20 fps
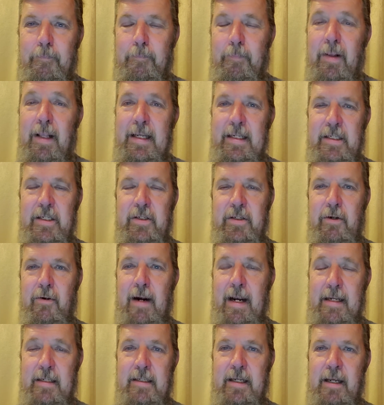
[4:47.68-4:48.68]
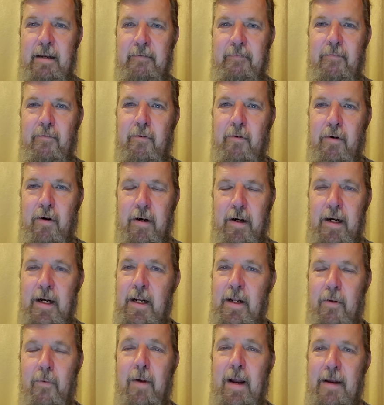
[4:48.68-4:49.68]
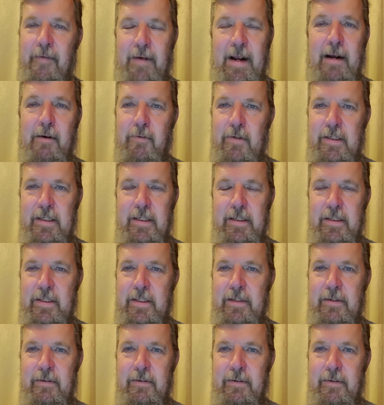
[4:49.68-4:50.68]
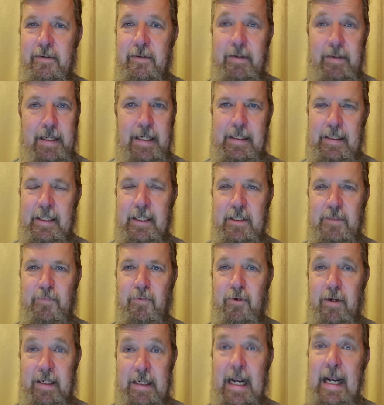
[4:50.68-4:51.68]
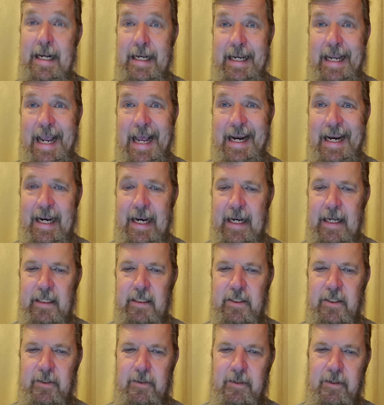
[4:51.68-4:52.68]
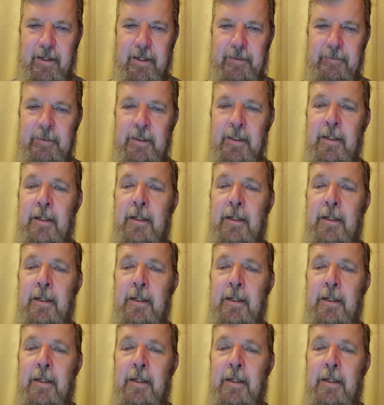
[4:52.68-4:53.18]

places are asking for in the way of houses at this point and getting it, right?